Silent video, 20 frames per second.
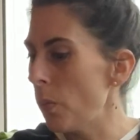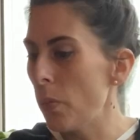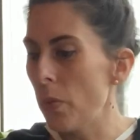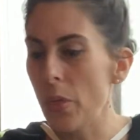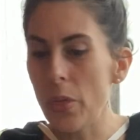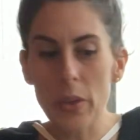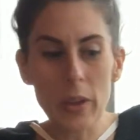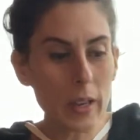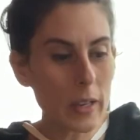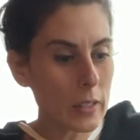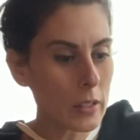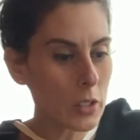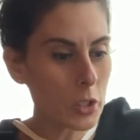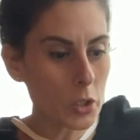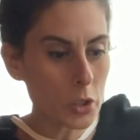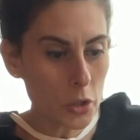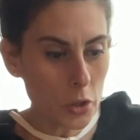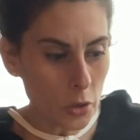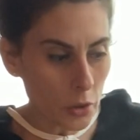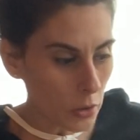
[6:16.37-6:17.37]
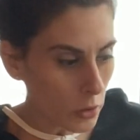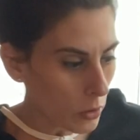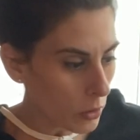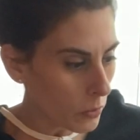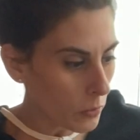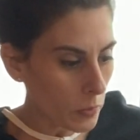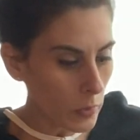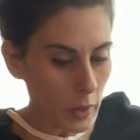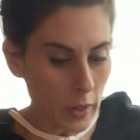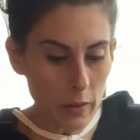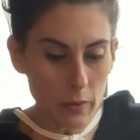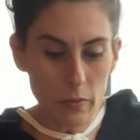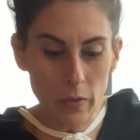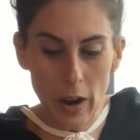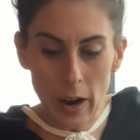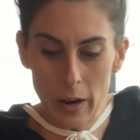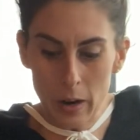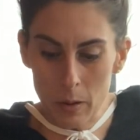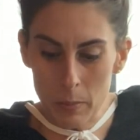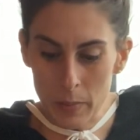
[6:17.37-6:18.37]
things in your
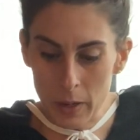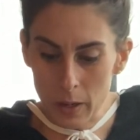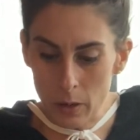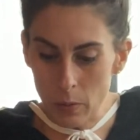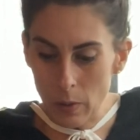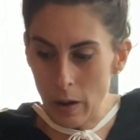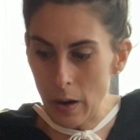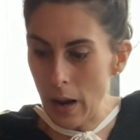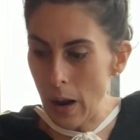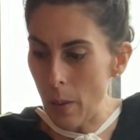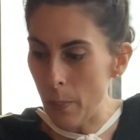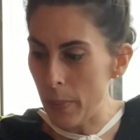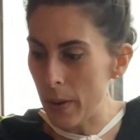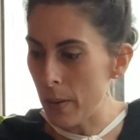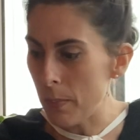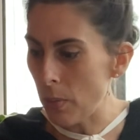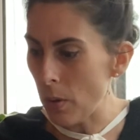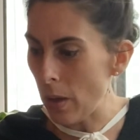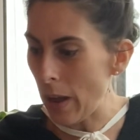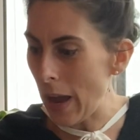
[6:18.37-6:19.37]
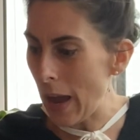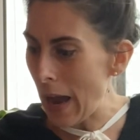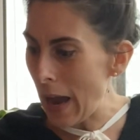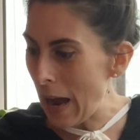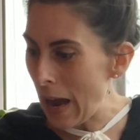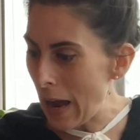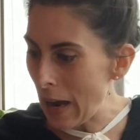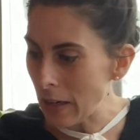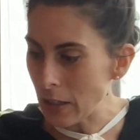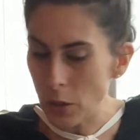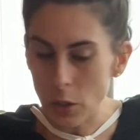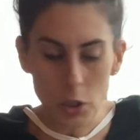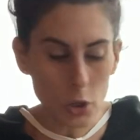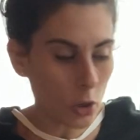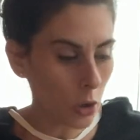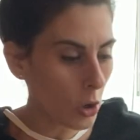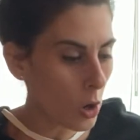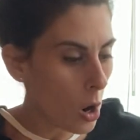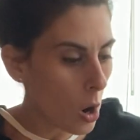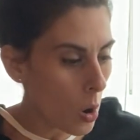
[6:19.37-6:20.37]
environment around how people act, your
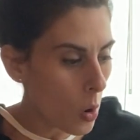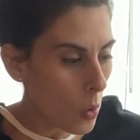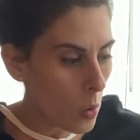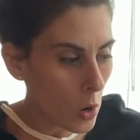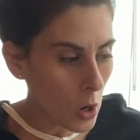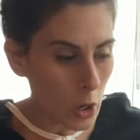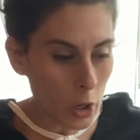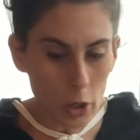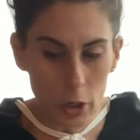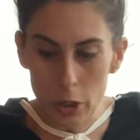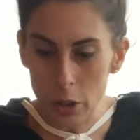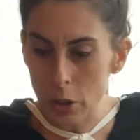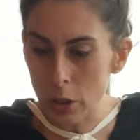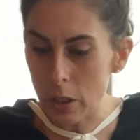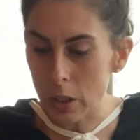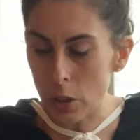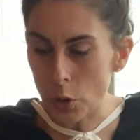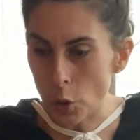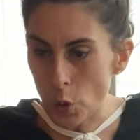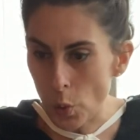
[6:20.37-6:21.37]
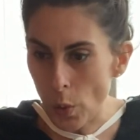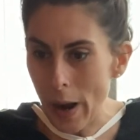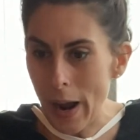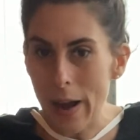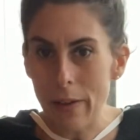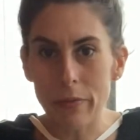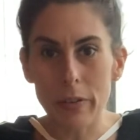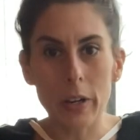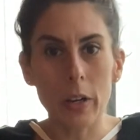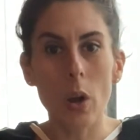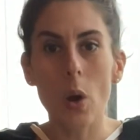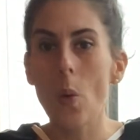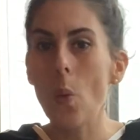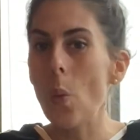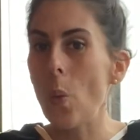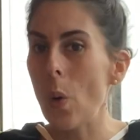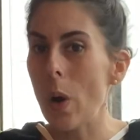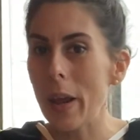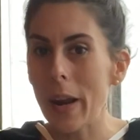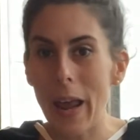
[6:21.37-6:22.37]
coworkers, the traffic,
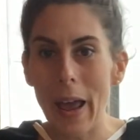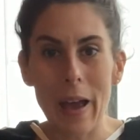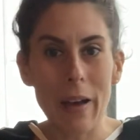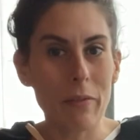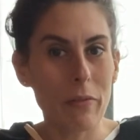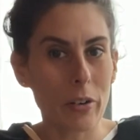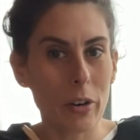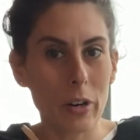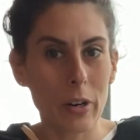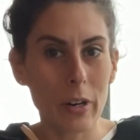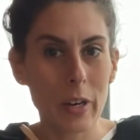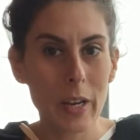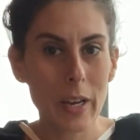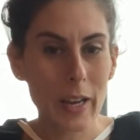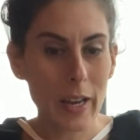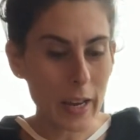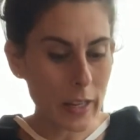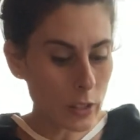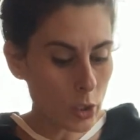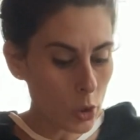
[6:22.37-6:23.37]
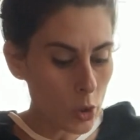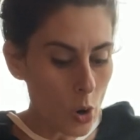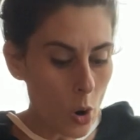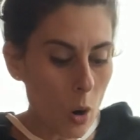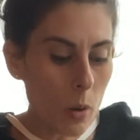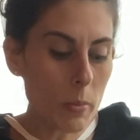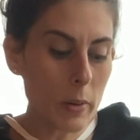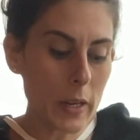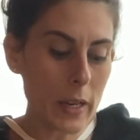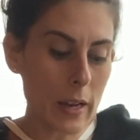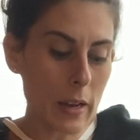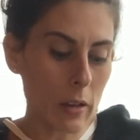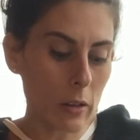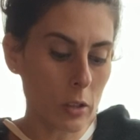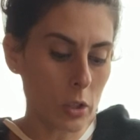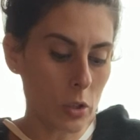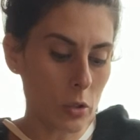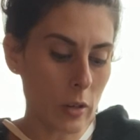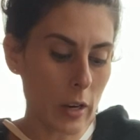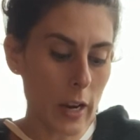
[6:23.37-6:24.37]
whatever. It's nobody
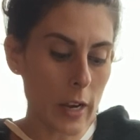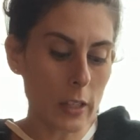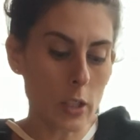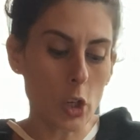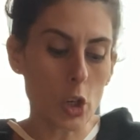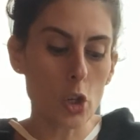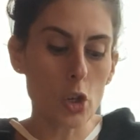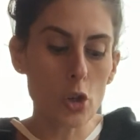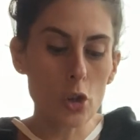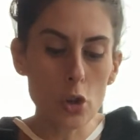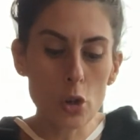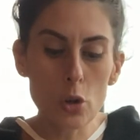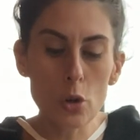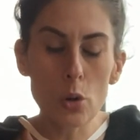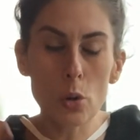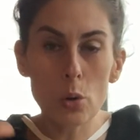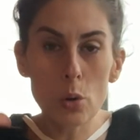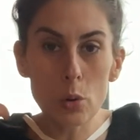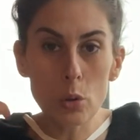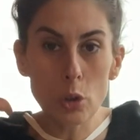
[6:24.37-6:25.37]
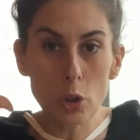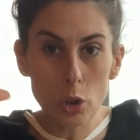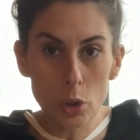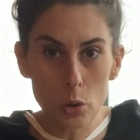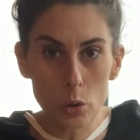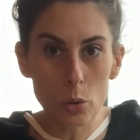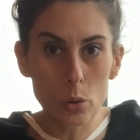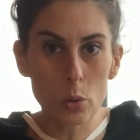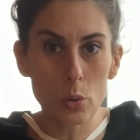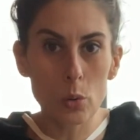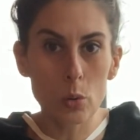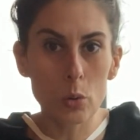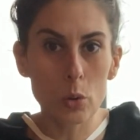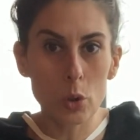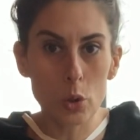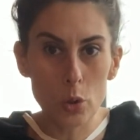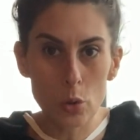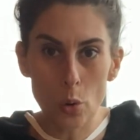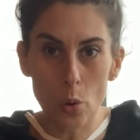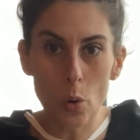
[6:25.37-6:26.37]
else, you guys. You
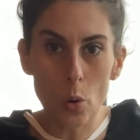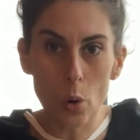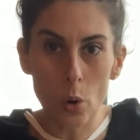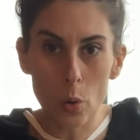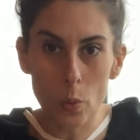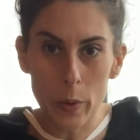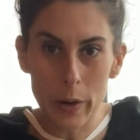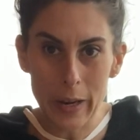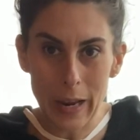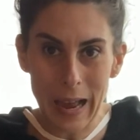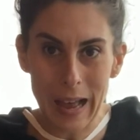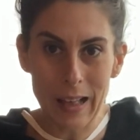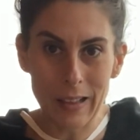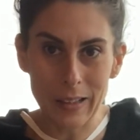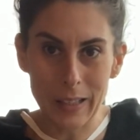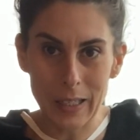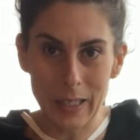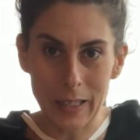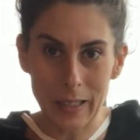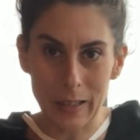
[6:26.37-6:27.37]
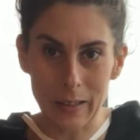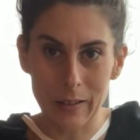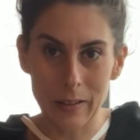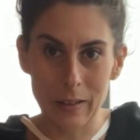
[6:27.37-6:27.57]
choose your reality.